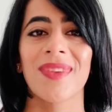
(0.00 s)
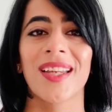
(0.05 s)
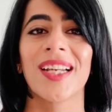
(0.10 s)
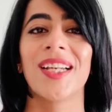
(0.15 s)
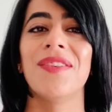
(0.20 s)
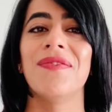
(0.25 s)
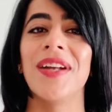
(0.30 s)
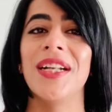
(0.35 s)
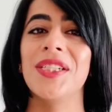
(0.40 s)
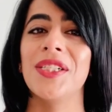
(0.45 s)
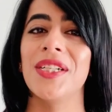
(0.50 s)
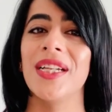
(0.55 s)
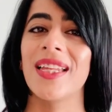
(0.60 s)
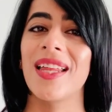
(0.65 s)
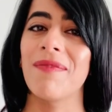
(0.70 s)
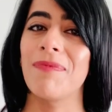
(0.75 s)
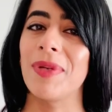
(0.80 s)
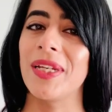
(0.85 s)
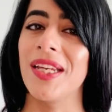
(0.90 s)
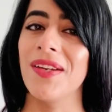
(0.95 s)
Conventionally
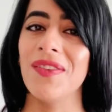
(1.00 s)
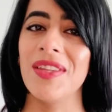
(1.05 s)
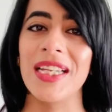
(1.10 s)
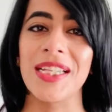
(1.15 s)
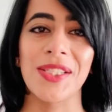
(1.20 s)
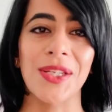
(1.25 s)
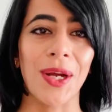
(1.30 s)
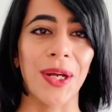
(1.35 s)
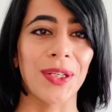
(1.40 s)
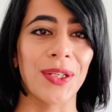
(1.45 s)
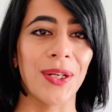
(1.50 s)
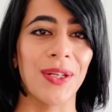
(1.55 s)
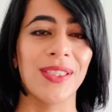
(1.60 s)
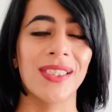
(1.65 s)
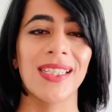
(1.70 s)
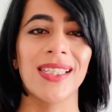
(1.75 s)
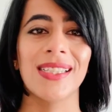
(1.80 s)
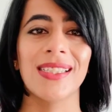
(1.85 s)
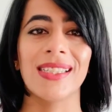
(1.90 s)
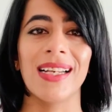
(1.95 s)
they've been given this
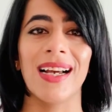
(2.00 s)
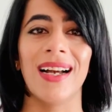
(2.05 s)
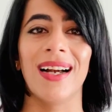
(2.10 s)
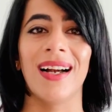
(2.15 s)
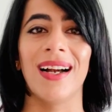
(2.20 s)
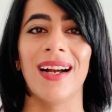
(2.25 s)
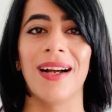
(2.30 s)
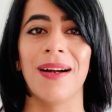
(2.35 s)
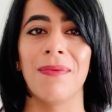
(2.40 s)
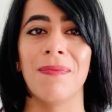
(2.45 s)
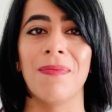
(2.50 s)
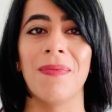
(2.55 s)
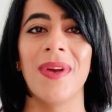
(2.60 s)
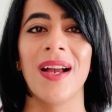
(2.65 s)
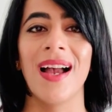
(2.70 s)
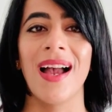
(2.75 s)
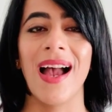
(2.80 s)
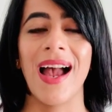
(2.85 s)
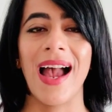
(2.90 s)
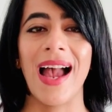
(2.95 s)
diagnosis
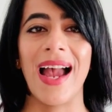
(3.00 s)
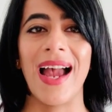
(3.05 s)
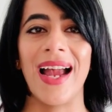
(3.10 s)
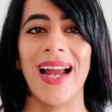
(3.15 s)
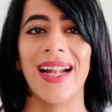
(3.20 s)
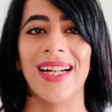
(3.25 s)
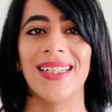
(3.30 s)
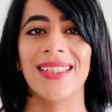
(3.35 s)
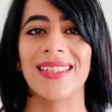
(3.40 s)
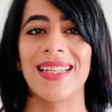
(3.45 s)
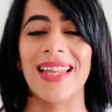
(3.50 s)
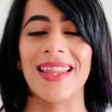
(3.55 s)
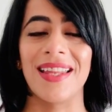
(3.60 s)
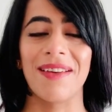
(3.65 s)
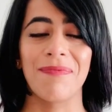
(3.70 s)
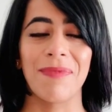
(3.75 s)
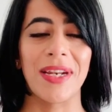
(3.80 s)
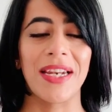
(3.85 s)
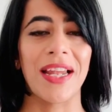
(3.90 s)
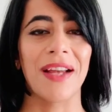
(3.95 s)
and then
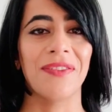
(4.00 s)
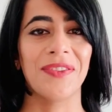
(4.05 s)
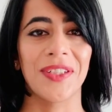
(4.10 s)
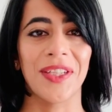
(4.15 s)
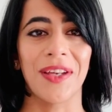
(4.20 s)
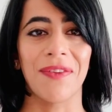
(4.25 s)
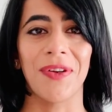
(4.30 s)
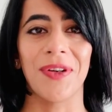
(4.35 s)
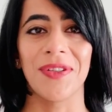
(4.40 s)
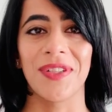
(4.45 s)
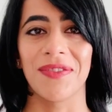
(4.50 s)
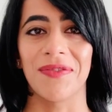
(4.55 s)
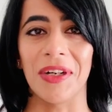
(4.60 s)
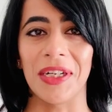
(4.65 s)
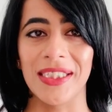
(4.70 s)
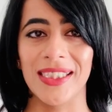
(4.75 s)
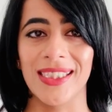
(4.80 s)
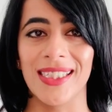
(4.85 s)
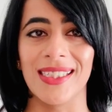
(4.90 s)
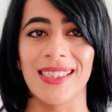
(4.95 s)
they've been left to their own
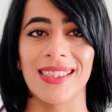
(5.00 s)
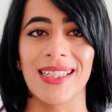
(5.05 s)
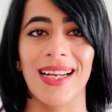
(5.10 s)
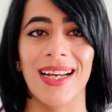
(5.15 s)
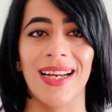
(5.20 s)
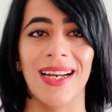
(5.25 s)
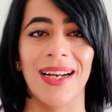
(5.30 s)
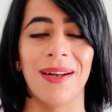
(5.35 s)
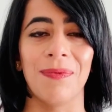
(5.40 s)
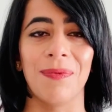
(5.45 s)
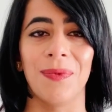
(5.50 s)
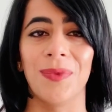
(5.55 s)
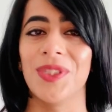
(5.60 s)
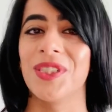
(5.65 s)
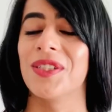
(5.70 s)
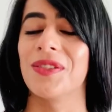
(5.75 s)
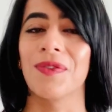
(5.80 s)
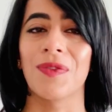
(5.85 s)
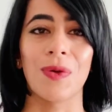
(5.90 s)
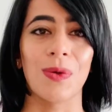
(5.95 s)
devices,
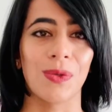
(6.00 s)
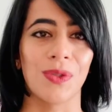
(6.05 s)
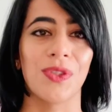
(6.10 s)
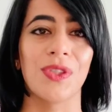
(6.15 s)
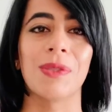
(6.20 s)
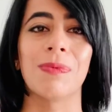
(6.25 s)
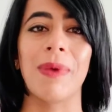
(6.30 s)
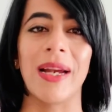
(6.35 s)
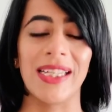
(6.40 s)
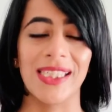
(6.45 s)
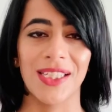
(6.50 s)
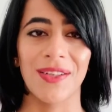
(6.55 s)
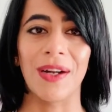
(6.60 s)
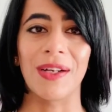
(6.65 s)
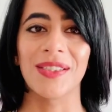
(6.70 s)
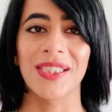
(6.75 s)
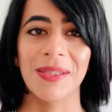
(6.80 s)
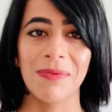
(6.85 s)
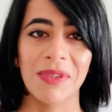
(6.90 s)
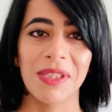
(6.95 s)
which is of course just based
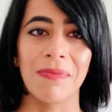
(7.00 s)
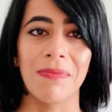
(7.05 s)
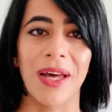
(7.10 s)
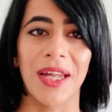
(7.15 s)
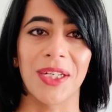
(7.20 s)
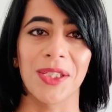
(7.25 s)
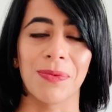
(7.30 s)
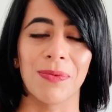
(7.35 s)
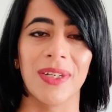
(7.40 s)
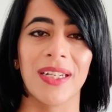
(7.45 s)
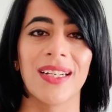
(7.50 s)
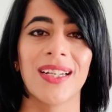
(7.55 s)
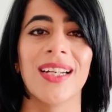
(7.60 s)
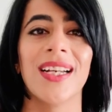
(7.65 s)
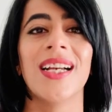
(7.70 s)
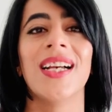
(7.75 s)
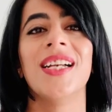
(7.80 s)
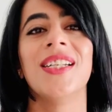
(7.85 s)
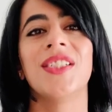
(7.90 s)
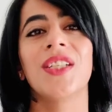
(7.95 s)
around symptom management.
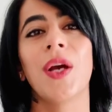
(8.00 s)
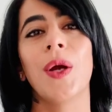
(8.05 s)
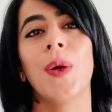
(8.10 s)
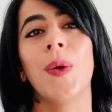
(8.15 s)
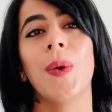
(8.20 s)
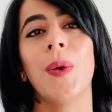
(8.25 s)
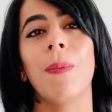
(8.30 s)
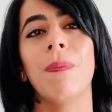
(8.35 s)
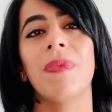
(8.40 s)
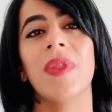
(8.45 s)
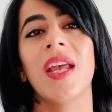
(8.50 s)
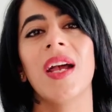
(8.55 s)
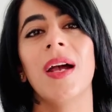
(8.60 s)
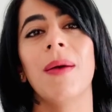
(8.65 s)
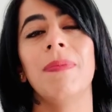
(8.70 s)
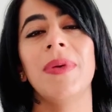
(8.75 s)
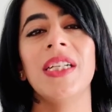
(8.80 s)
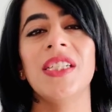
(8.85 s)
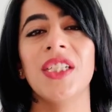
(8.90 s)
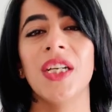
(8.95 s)
So
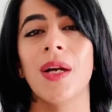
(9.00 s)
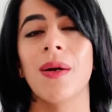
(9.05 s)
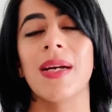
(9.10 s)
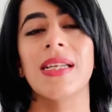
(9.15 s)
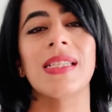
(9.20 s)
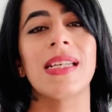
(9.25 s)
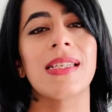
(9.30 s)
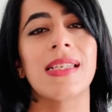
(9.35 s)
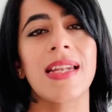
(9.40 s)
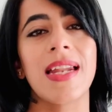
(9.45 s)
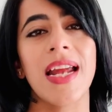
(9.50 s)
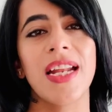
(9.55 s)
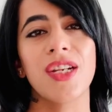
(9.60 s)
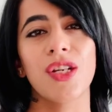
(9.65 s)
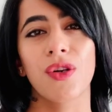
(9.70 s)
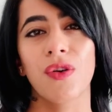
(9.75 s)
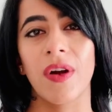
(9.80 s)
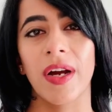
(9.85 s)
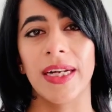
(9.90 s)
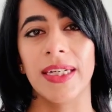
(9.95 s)
PCOS, it's an
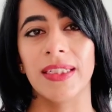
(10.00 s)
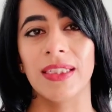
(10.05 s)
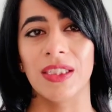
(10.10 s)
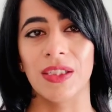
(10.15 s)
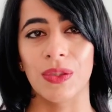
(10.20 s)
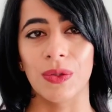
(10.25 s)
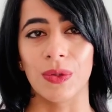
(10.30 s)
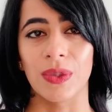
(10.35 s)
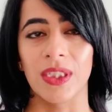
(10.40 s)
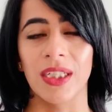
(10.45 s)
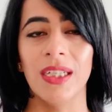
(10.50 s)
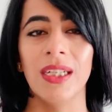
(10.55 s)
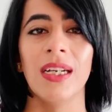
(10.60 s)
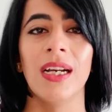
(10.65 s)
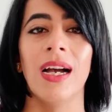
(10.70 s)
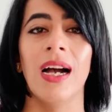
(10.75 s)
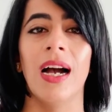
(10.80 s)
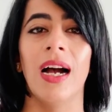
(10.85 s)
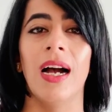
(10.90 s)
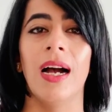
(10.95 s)
endocrine disorder
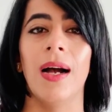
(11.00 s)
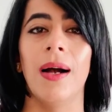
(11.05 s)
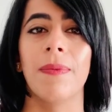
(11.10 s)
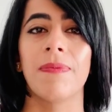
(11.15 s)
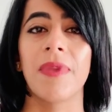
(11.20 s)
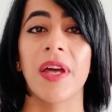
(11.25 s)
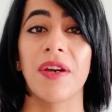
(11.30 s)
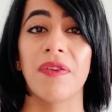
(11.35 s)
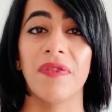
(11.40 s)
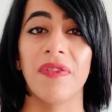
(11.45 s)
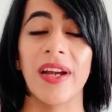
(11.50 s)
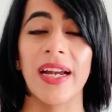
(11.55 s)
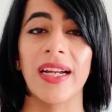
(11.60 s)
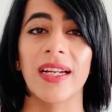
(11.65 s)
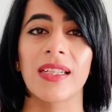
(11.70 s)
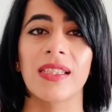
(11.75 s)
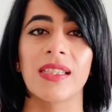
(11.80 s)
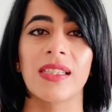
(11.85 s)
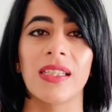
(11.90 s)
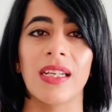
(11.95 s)
that
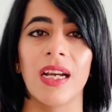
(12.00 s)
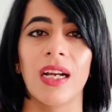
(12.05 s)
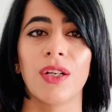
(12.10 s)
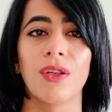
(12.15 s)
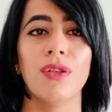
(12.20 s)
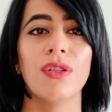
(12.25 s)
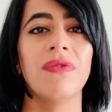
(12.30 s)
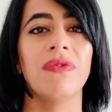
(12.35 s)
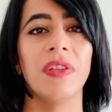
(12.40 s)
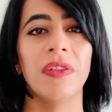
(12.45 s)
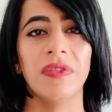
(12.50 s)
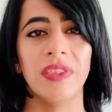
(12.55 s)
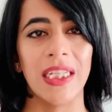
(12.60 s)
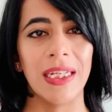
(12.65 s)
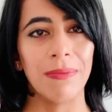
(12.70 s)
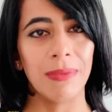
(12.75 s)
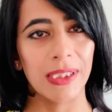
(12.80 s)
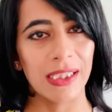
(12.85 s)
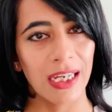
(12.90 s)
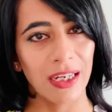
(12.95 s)
affects a good
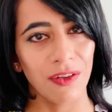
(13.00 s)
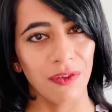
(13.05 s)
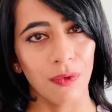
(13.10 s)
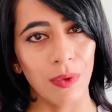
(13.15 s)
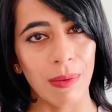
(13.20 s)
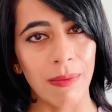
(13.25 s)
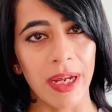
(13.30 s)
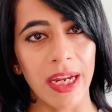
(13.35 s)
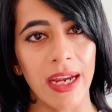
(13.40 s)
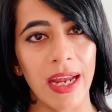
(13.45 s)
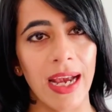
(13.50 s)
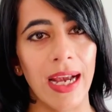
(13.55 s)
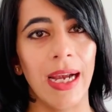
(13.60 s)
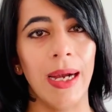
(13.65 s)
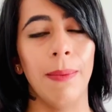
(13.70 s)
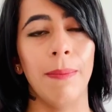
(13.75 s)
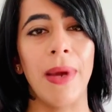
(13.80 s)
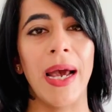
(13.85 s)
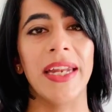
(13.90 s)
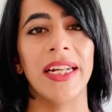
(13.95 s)
15% of women,
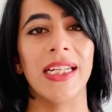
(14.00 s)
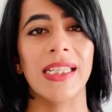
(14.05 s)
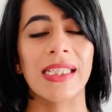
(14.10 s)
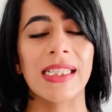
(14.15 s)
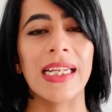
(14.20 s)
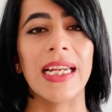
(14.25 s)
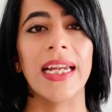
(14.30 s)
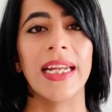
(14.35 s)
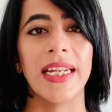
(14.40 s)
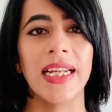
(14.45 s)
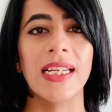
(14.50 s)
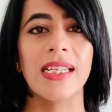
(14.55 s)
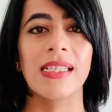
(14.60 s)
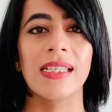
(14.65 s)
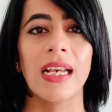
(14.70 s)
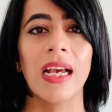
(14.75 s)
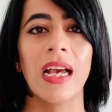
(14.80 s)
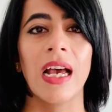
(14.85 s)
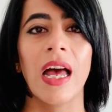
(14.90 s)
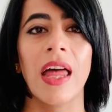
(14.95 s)
and it
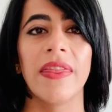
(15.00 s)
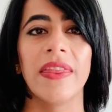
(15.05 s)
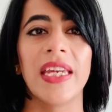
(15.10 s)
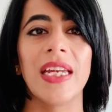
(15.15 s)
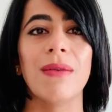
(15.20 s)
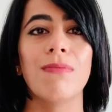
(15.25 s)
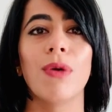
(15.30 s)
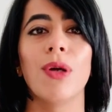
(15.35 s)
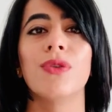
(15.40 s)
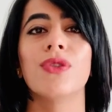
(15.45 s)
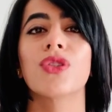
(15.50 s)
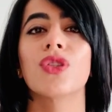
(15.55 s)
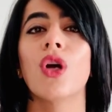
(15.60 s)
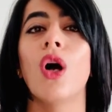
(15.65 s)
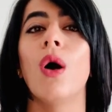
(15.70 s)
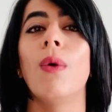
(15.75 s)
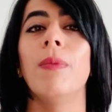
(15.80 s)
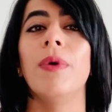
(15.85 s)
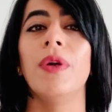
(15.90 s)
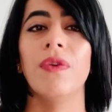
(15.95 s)
is the most
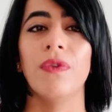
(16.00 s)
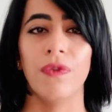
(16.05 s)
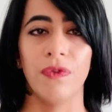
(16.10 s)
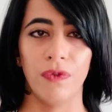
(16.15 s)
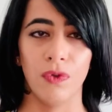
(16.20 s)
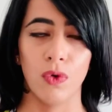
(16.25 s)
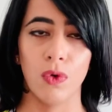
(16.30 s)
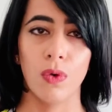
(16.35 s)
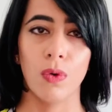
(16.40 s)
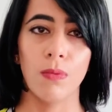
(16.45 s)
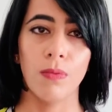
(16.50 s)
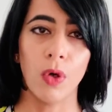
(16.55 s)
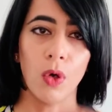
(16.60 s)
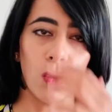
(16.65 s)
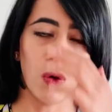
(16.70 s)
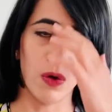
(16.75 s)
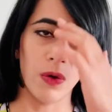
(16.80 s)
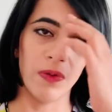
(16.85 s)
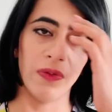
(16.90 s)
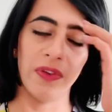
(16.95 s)
common form
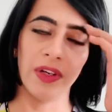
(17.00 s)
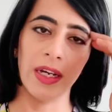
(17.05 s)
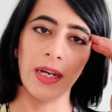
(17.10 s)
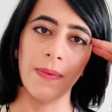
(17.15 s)
of